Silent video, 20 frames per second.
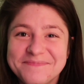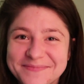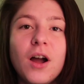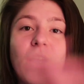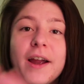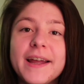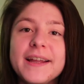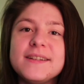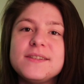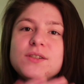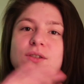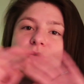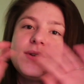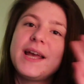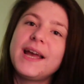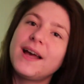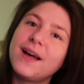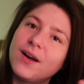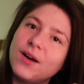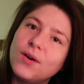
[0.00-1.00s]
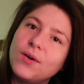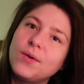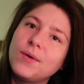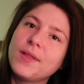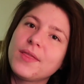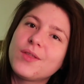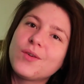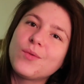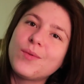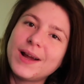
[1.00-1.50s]
All right, so now
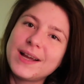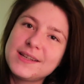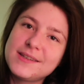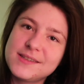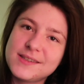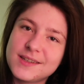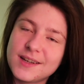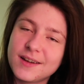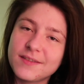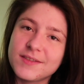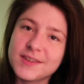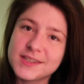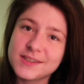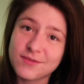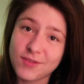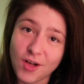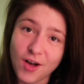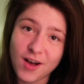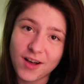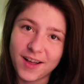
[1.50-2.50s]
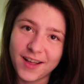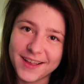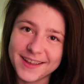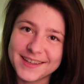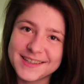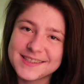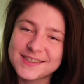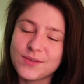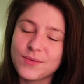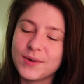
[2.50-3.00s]
the rest of this
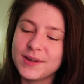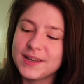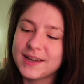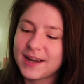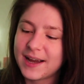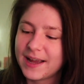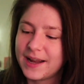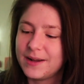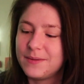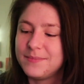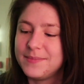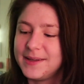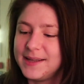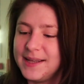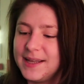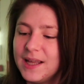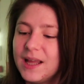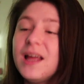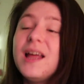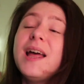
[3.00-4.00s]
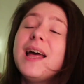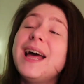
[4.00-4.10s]
vlog is going to kind of be